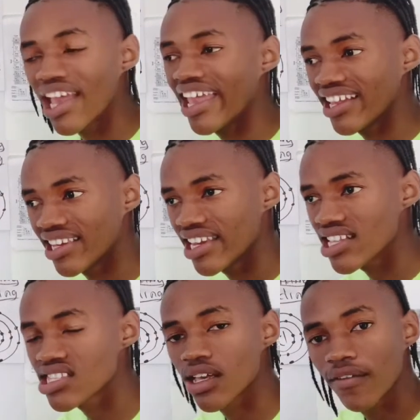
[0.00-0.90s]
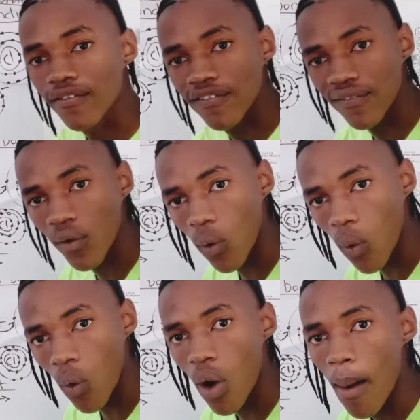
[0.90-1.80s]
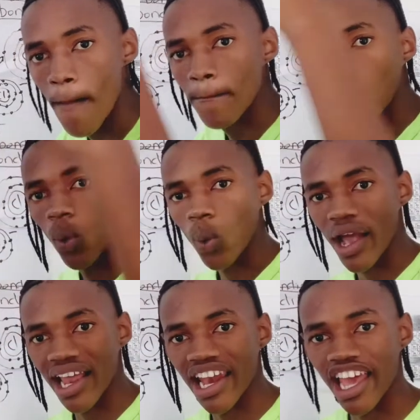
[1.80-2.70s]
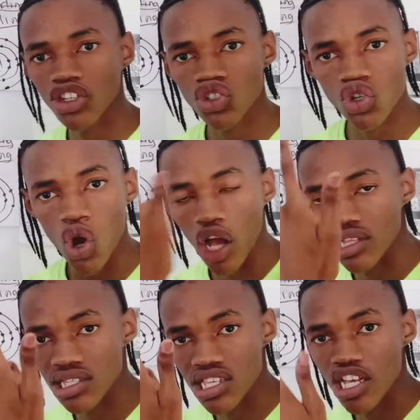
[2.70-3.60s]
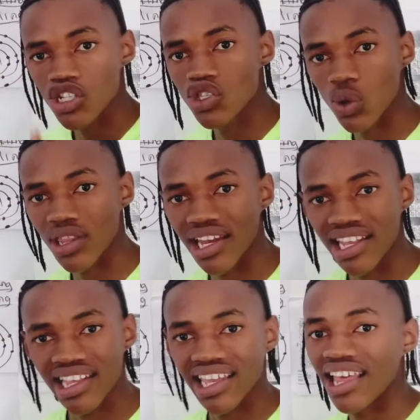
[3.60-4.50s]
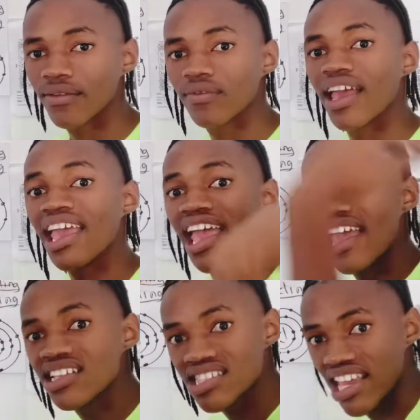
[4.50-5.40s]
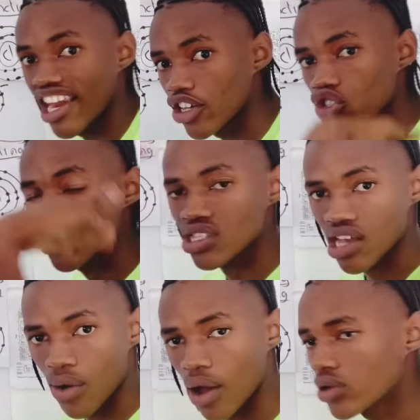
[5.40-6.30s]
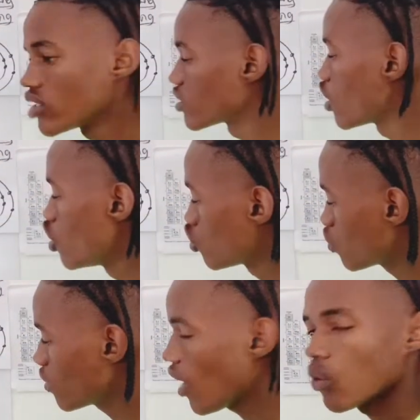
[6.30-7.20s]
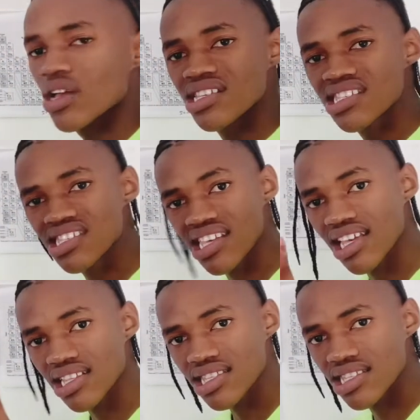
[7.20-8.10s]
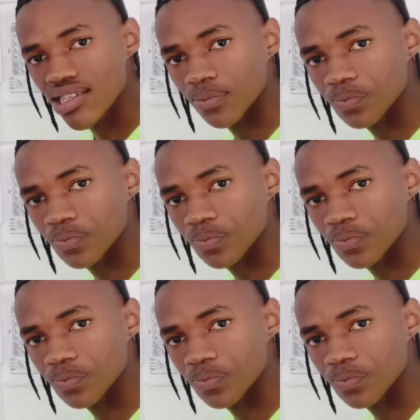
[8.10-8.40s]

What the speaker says: it needs 4 more electrons so that it can have 8 electrons around it. So now since